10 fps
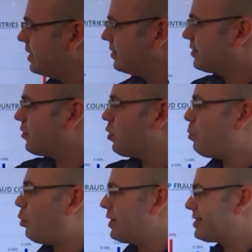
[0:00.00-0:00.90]

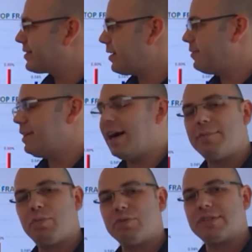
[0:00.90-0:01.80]

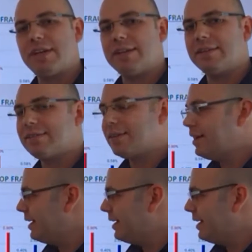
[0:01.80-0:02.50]
0.79%.